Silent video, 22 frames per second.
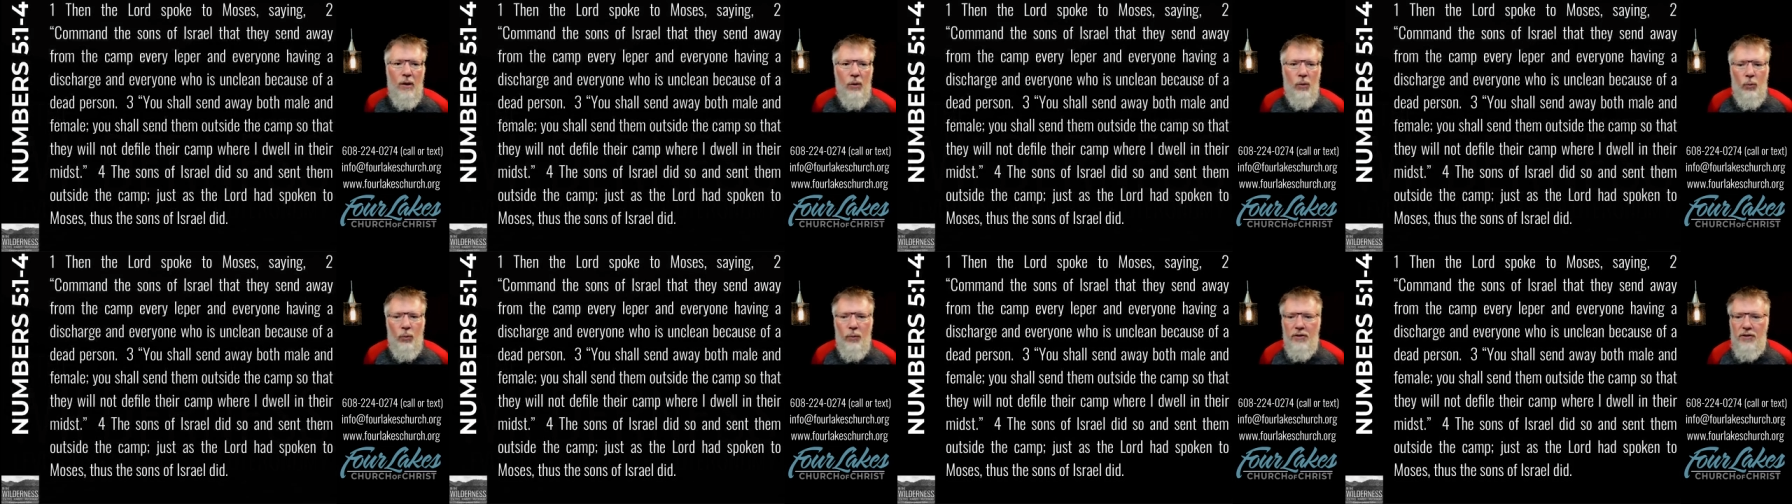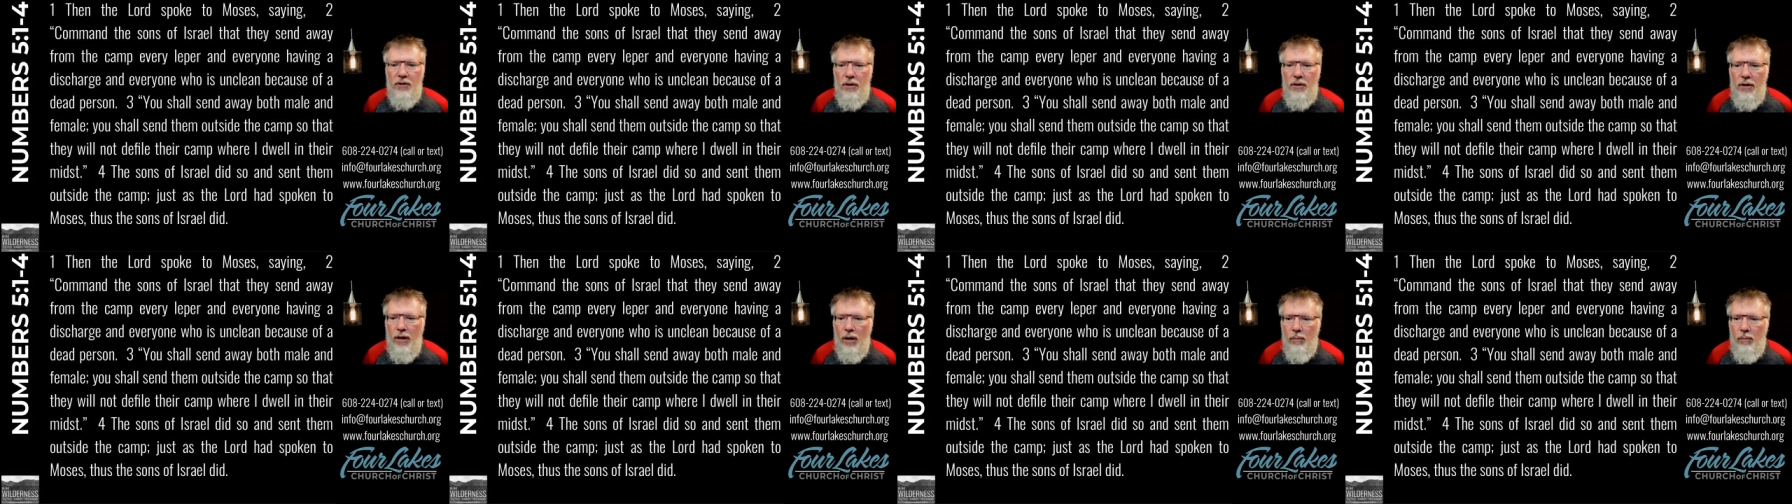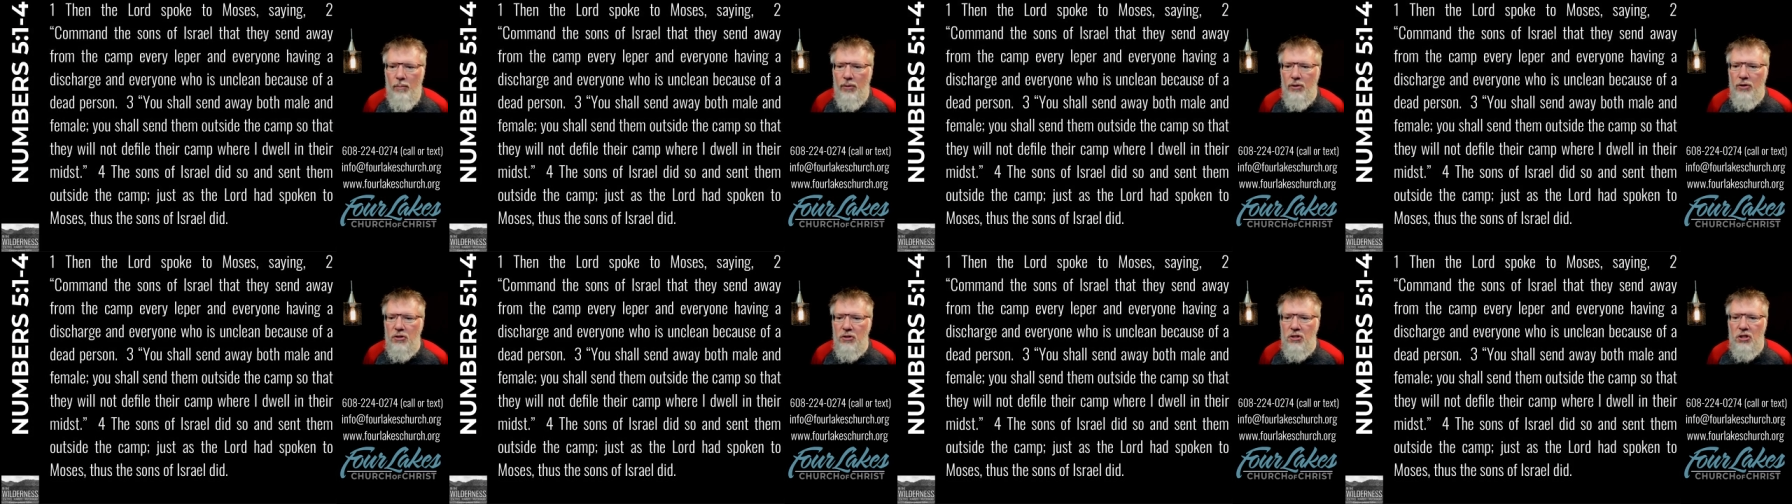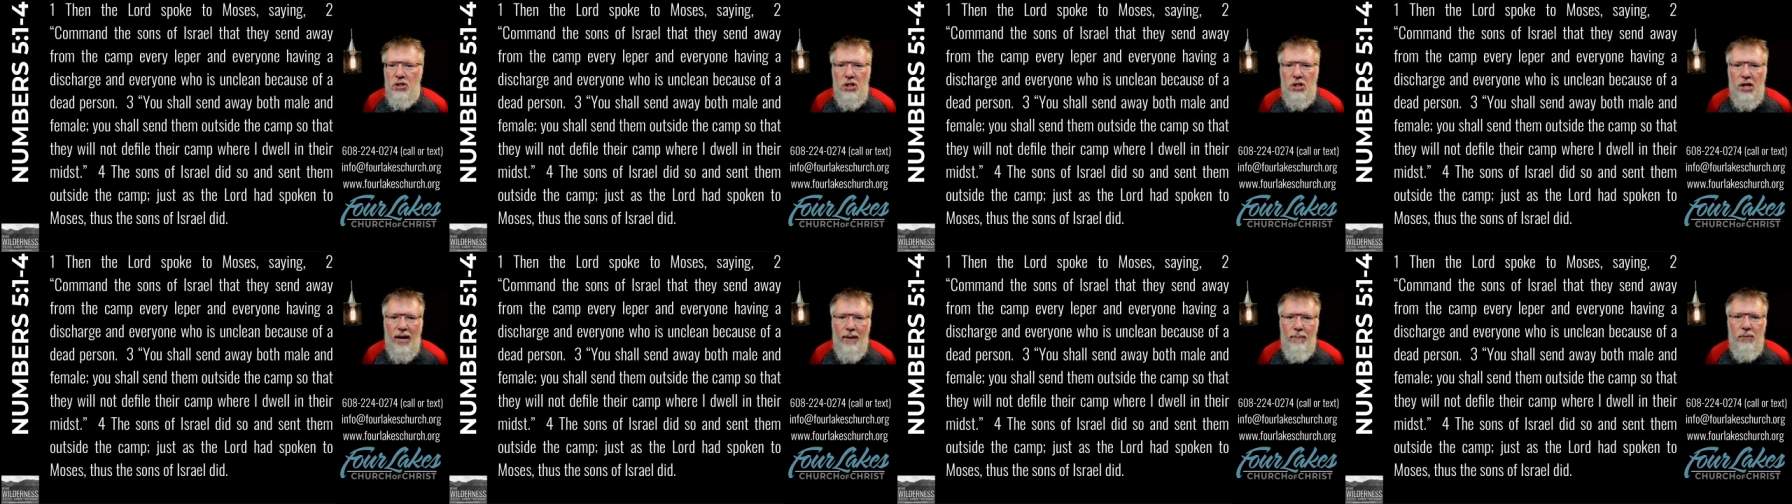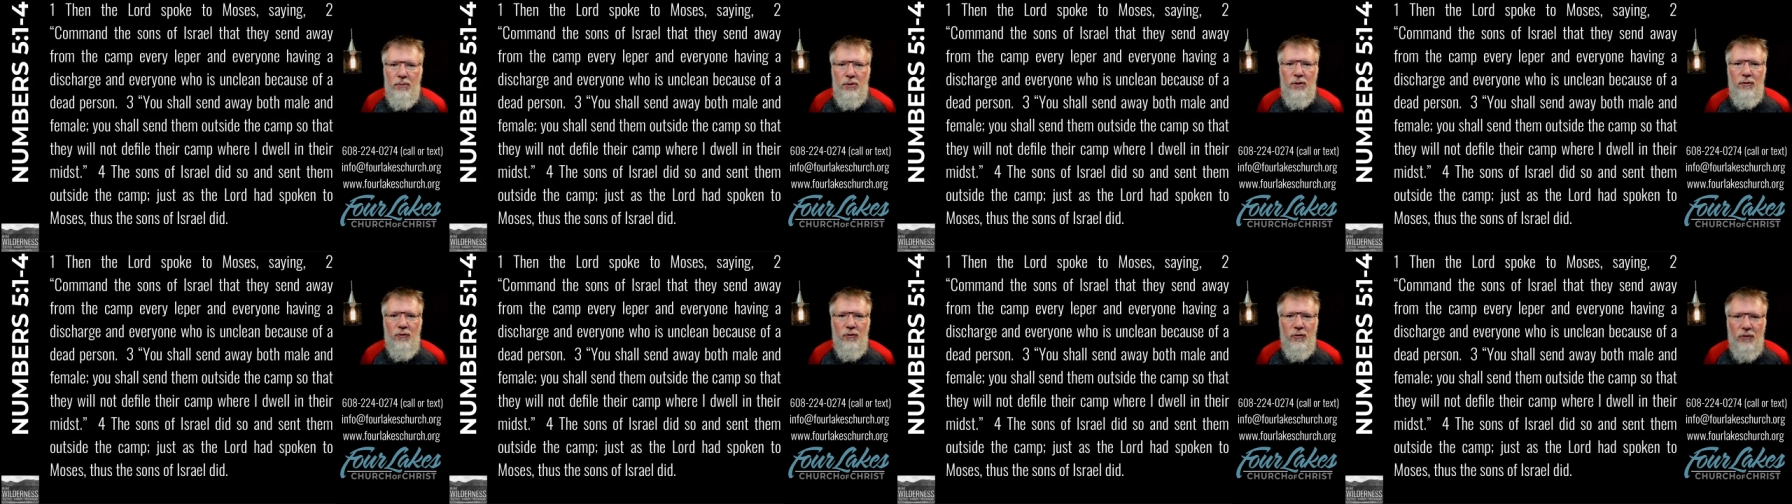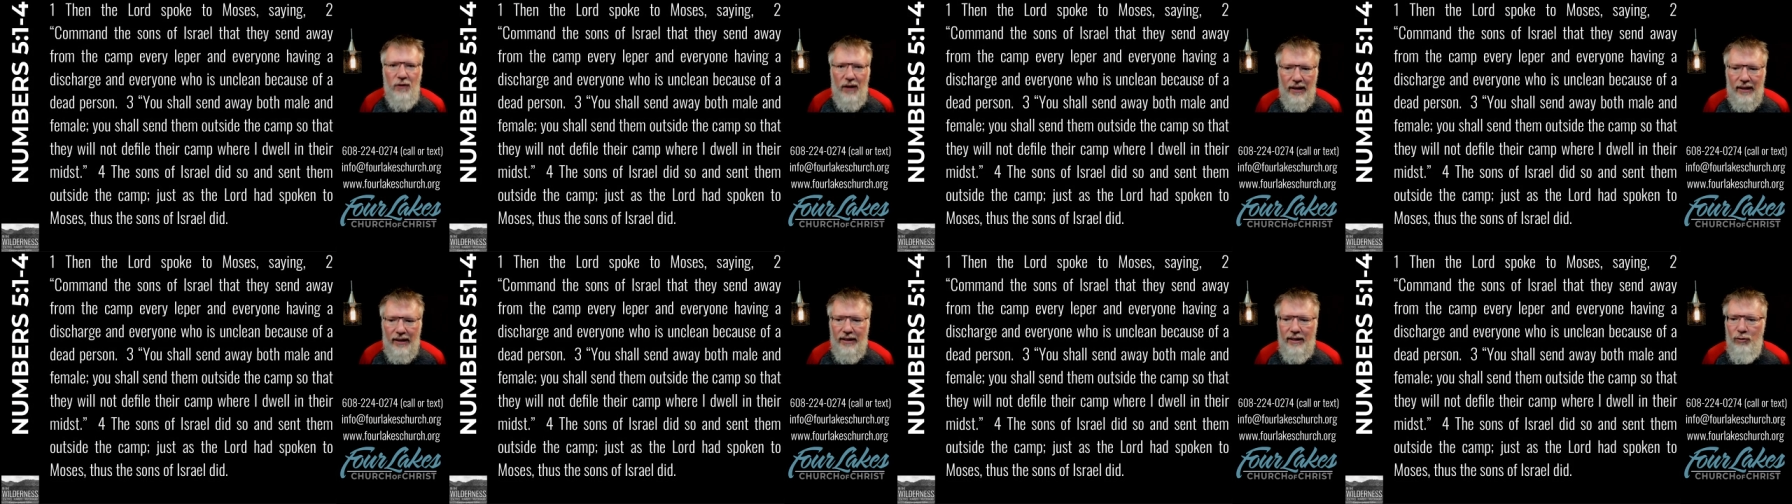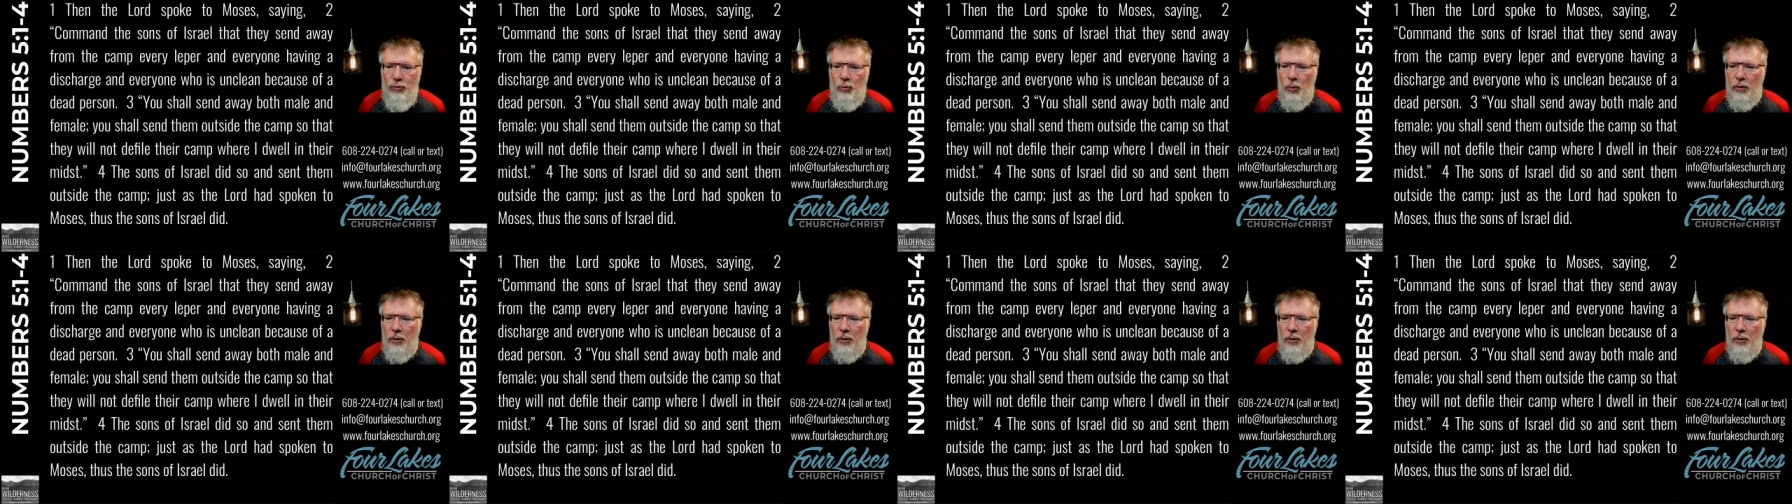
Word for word: with Numbers chapter 5,